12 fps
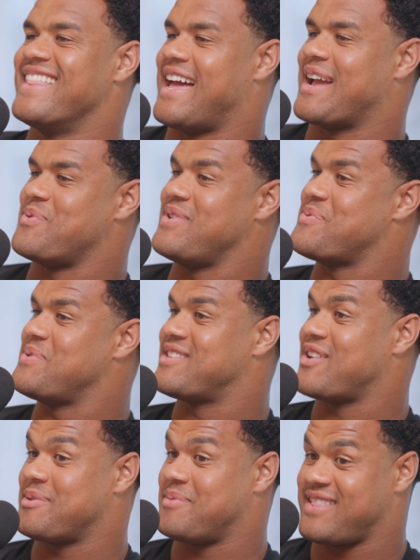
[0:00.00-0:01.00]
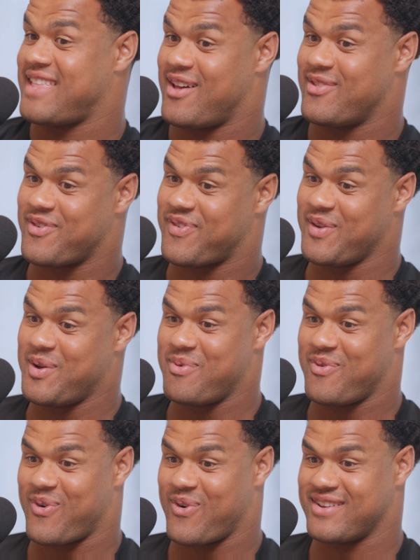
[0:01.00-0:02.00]
like we we talked about that on the field
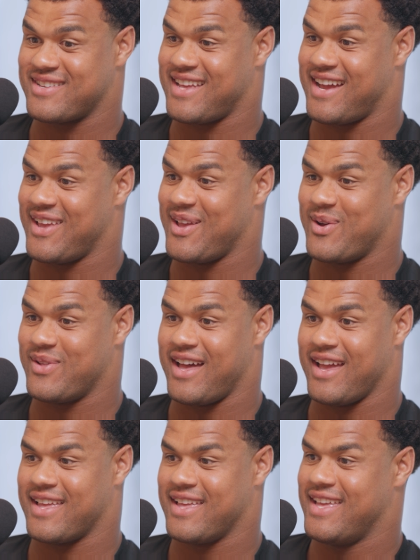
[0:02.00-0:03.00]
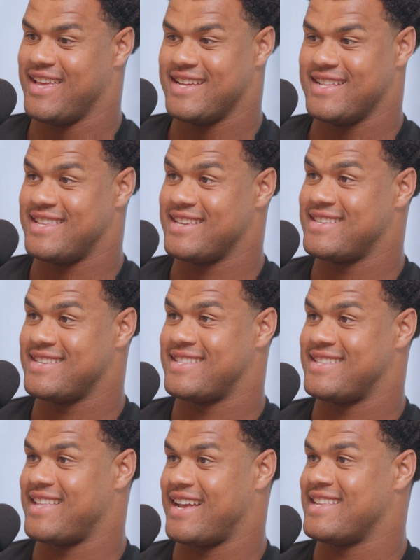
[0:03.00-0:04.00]
before. Is like yo like this is
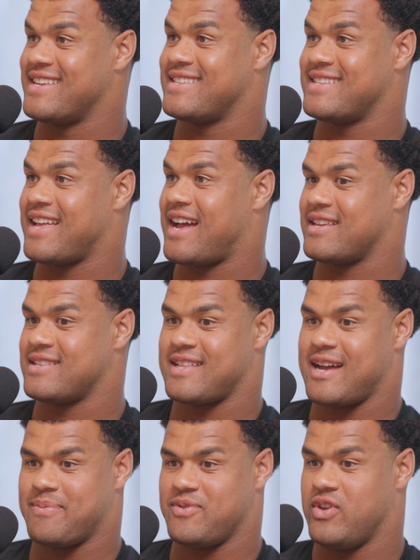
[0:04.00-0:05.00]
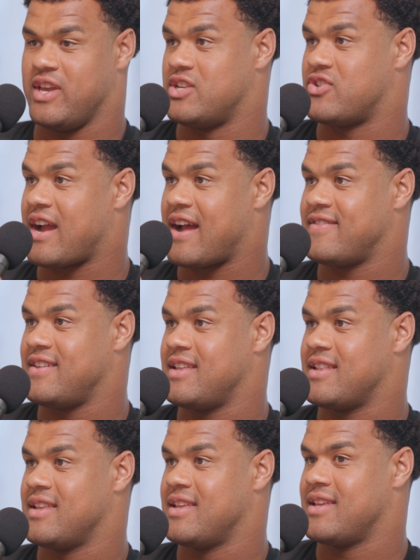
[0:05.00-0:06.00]
like this is nonstop. You get drafted,